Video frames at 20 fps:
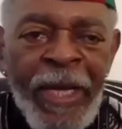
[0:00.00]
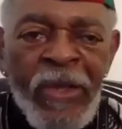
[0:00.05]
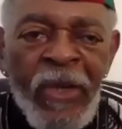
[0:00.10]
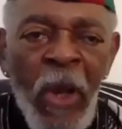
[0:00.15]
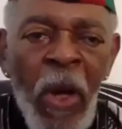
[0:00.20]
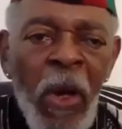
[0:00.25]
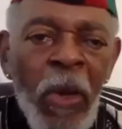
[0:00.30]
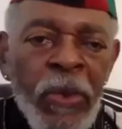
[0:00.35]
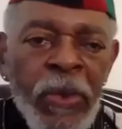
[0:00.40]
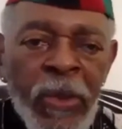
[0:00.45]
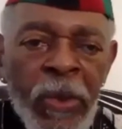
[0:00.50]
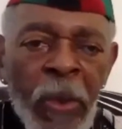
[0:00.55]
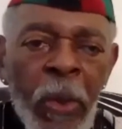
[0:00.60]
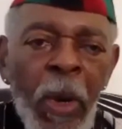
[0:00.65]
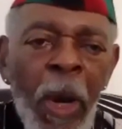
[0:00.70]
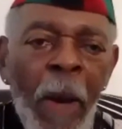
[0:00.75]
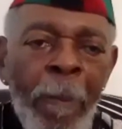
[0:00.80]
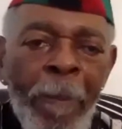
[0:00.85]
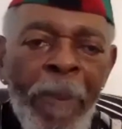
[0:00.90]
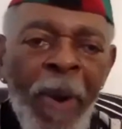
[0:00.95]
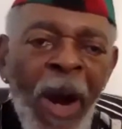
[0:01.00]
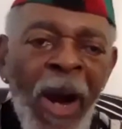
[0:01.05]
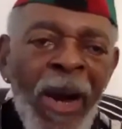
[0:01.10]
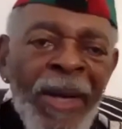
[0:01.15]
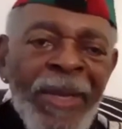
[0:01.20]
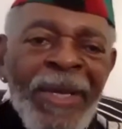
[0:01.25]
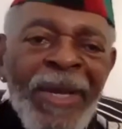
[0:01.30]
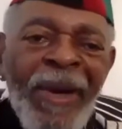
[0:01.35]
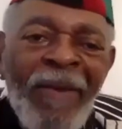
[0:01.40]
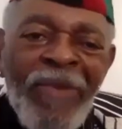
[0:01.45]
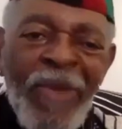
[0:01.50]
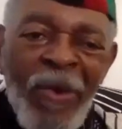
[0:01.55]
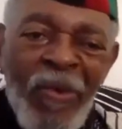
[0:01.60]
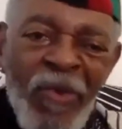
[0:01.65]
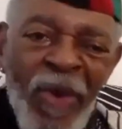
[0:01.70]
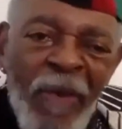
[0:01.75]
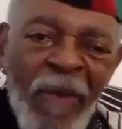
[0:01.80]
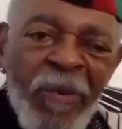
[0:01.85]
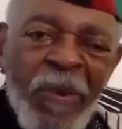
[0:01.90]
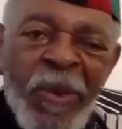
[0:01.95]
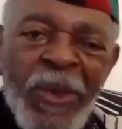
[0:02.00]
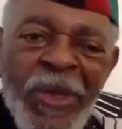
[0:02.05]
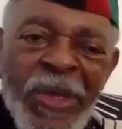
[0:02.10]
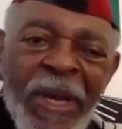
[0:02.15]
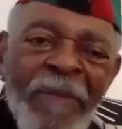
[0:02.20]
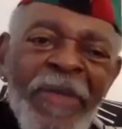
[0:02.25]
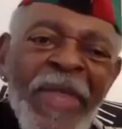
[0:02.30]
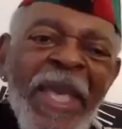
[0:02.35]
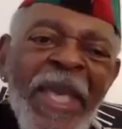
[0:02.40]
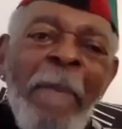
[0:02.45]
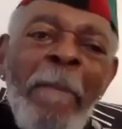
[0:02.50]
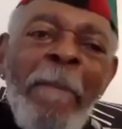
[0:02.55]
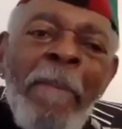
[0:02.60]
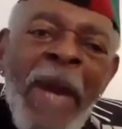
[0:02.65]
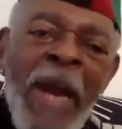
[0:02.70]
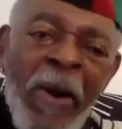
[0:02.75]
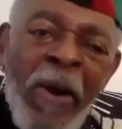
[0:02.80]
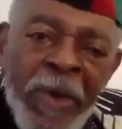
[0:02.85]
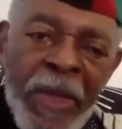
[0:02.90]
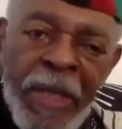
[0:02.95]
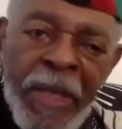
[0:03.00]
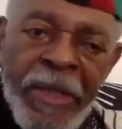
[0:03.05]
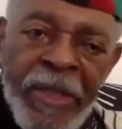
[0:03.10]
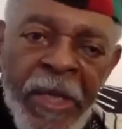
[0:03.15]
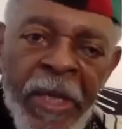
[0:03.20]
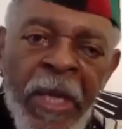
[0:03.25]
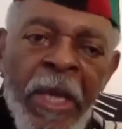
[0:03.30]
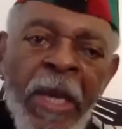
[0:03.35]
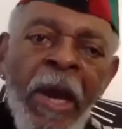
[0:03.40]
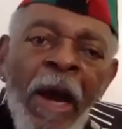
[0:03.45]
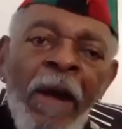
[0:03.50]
is also a part of the revolution of the Americas,